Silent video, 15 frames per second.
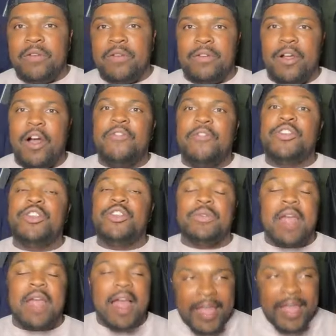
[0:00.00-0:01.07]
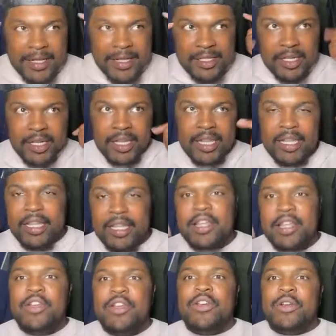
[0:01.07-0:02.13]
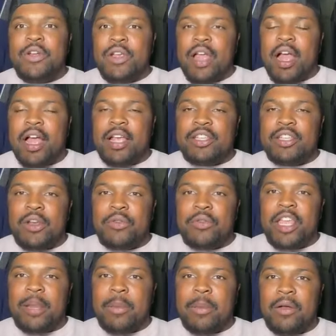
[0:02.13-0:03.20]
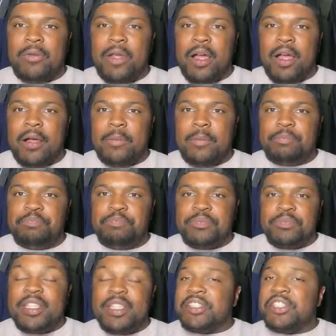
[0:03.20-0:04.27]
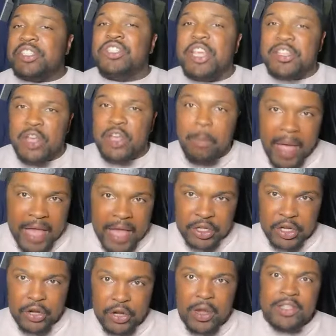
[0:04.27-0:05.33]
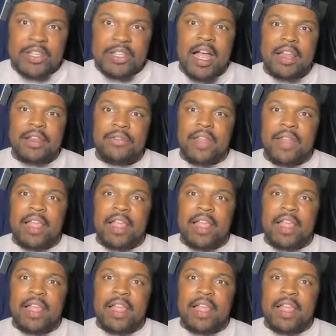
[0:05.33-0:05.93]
of Coffin Tooth, I instantly uh start thinking about um Texas Chainsaw Massacre as kind of mm-hmm.